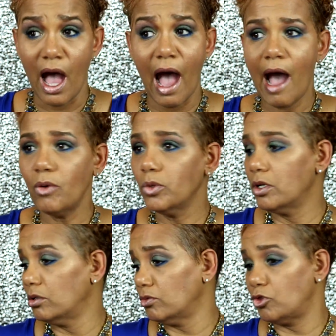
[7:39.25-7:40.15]
I
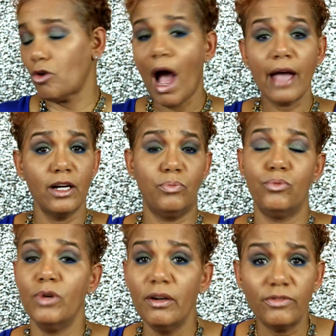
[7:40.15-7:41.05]
will dry up
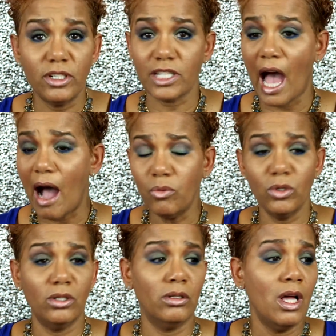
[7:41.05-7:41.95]
rivers. I
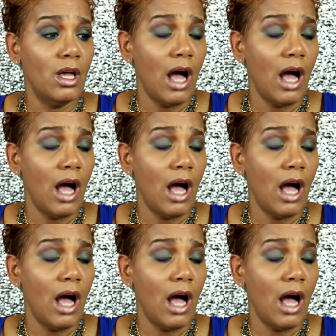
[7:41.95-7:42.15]
will